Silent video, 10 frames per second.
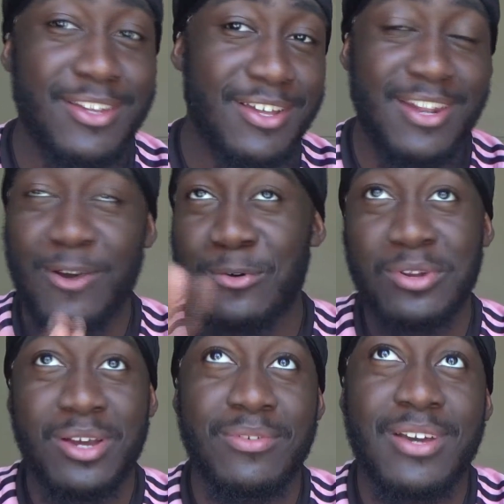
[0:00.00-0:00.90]
like all
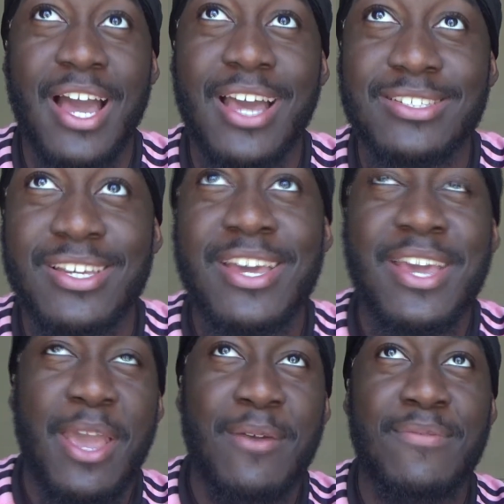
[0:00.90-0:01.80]
the other guys
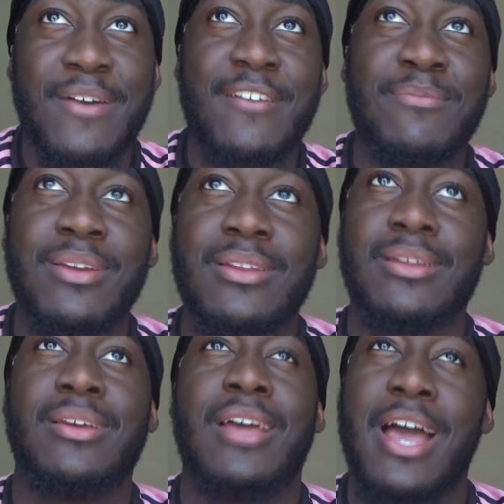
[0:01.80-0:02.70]
in 5 Men.
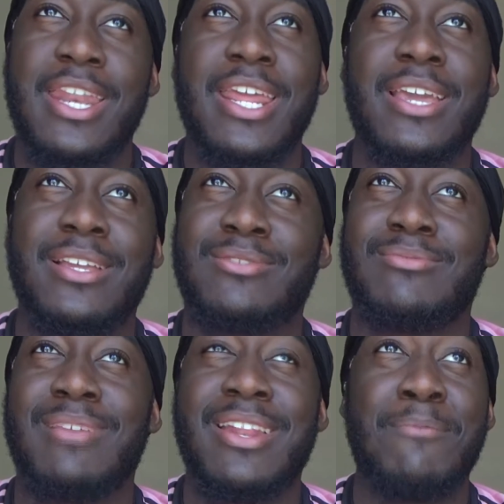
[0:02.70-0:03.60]
And then
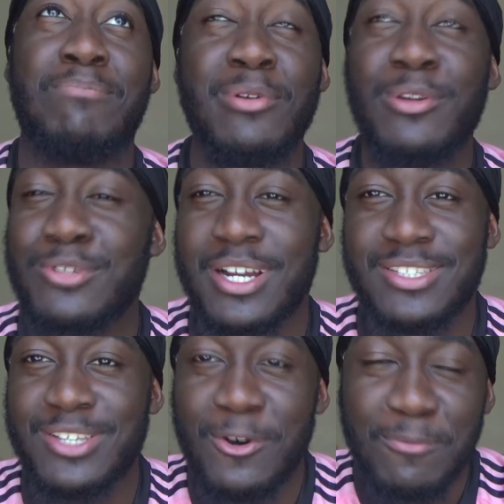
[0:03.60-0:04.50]
Bolu tried
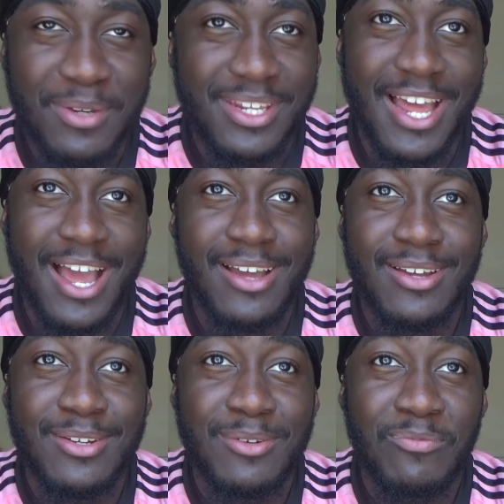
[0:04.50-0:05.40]
to tell me that
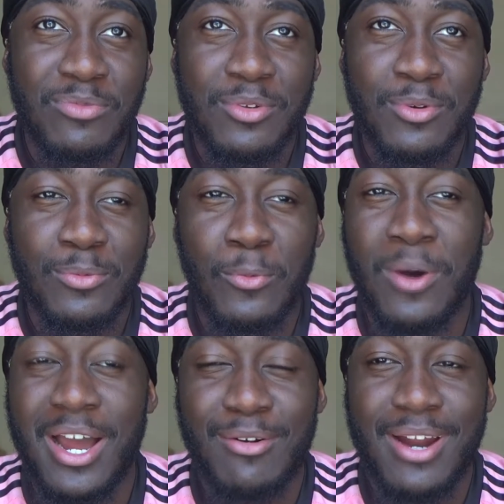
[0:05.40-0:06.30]

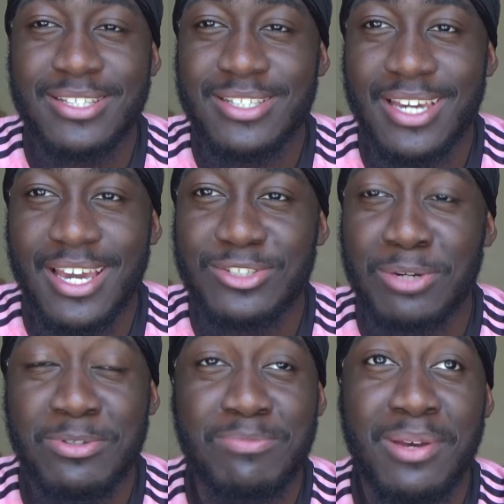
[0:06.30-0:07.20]
white rice and
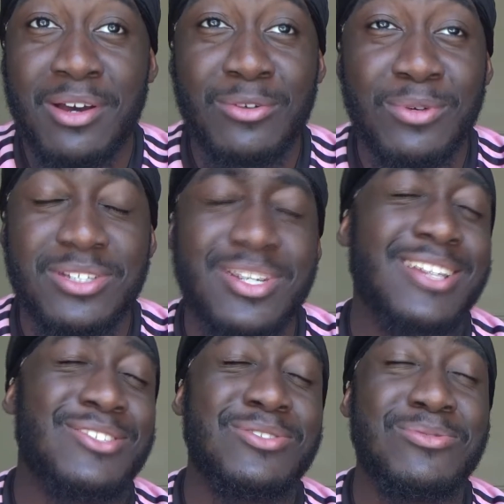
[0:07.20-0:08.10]
ketchup is better, which I
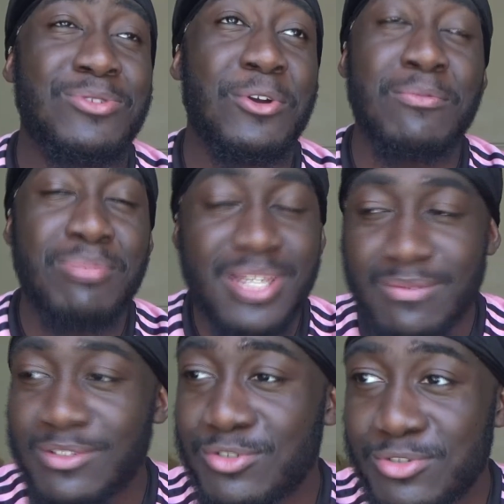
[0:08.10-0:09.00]
just don't
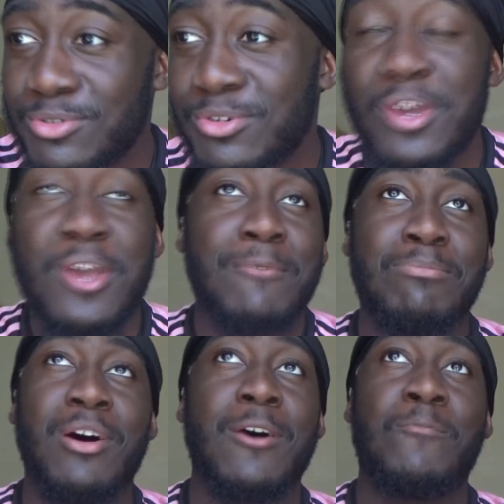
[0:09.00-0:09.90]
believe is true.
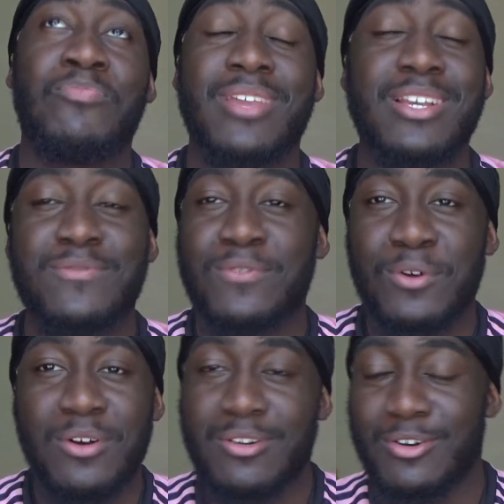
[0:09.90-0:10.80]
But that's
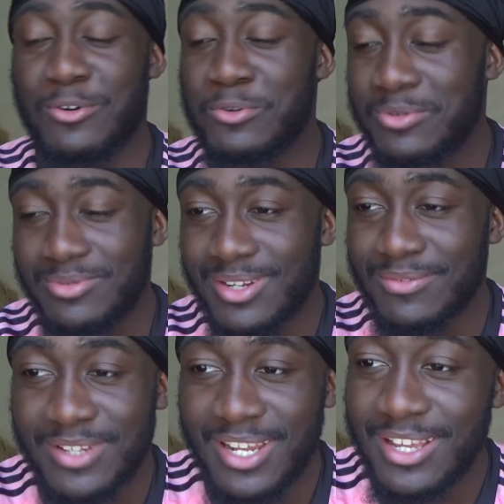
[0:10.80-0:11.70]
for a whole
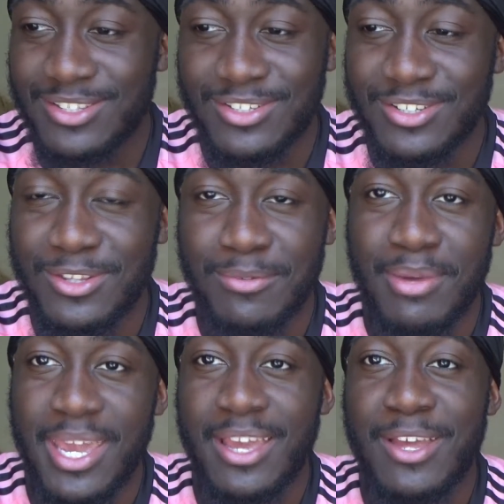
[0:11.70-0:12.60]
nother day to
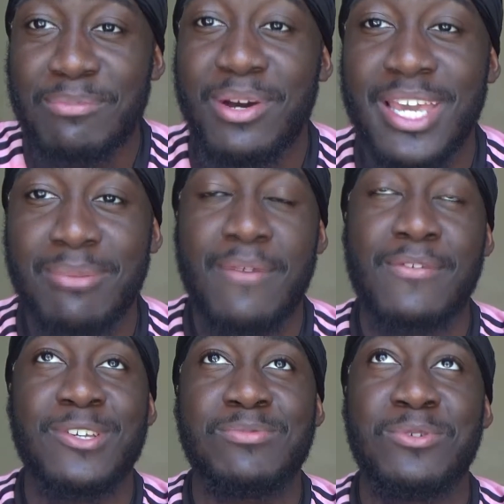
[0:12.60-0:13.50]
debate. But yeah, my
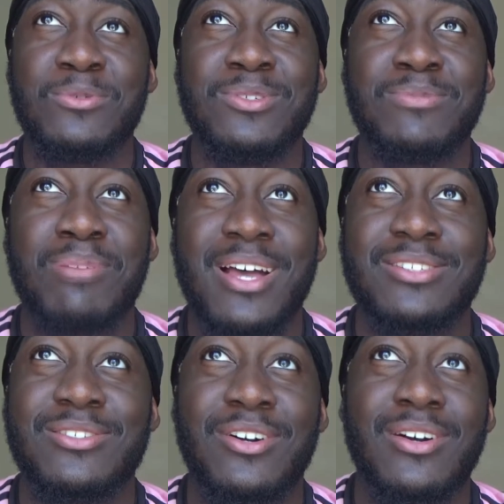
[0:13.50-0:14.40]
first meal was
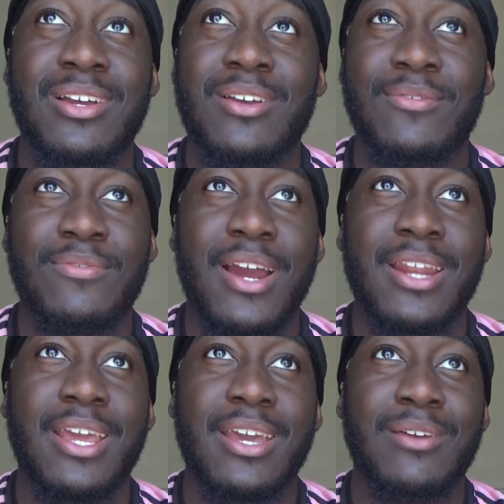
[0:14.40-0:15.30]
pasta,
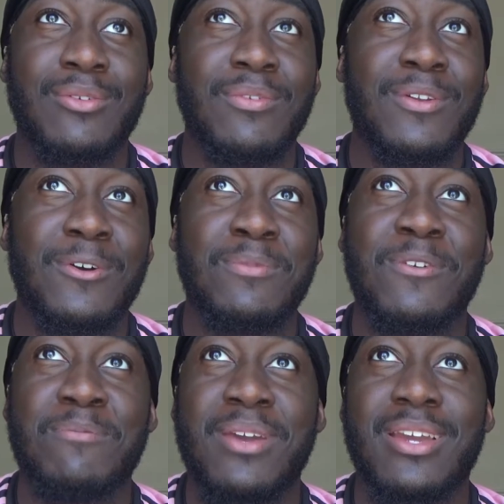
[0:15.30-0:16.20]
fried egg with a little bit
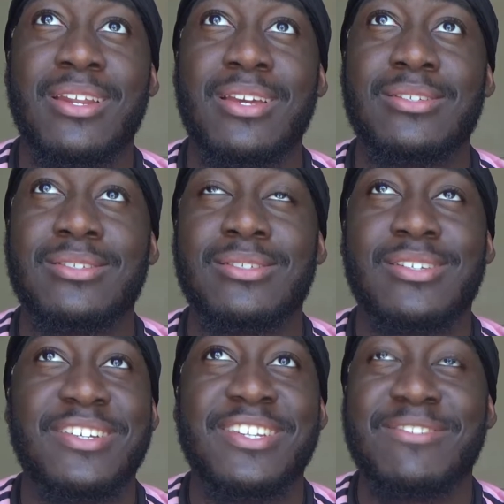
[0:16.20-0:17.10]
of mayonnaise.
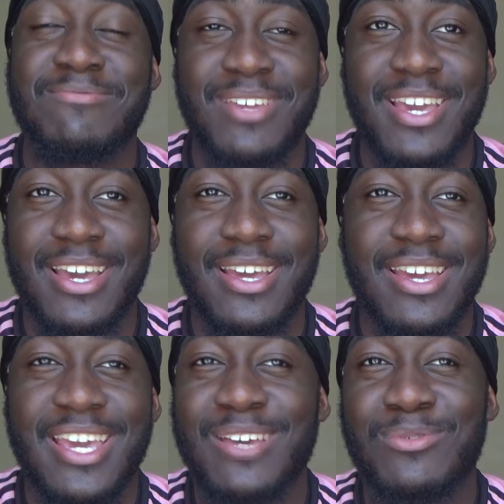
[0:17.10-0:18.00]
And then yeah,
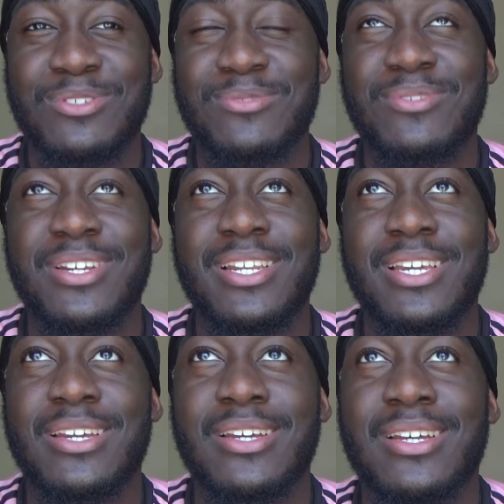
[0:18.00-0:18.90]
it wasn't
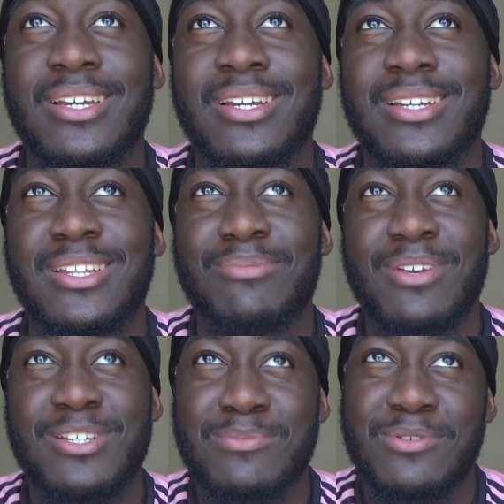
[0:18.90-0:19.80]
really the
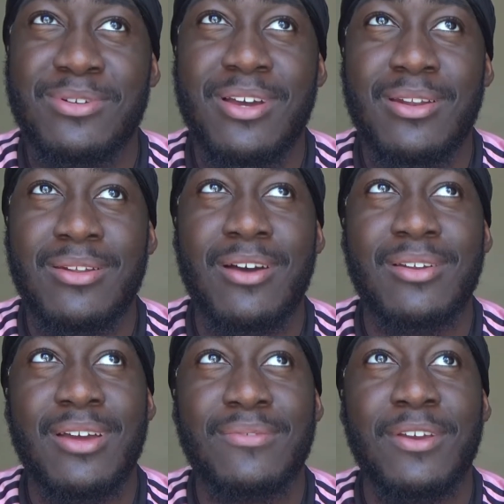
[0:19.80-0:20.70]
best meal now that
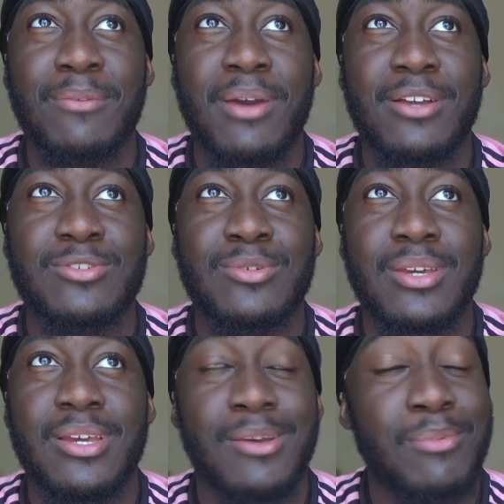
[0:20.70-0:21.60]
I think back to
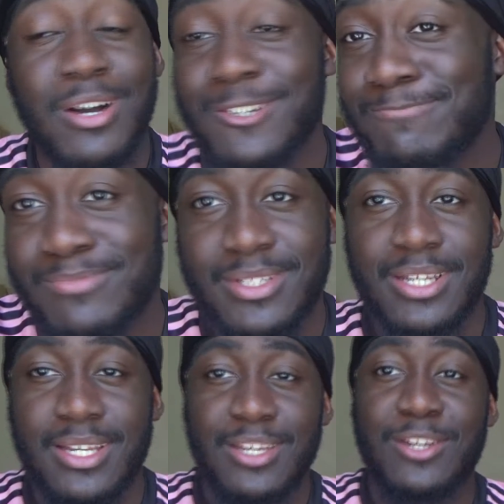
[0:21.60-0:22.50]
it. But,
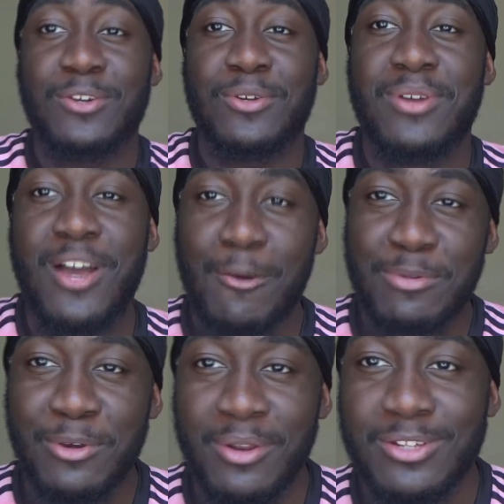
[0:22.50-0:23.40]
you know, I'll
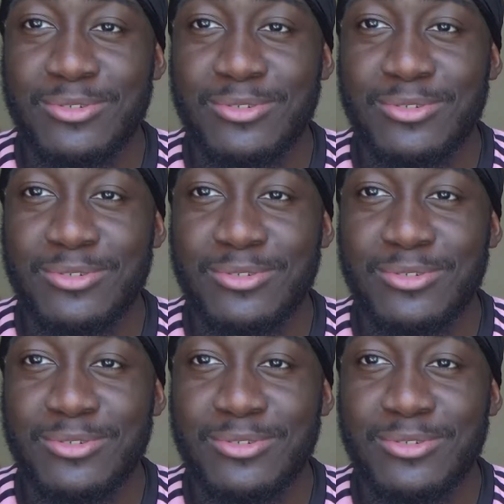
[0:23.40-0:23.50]
be honest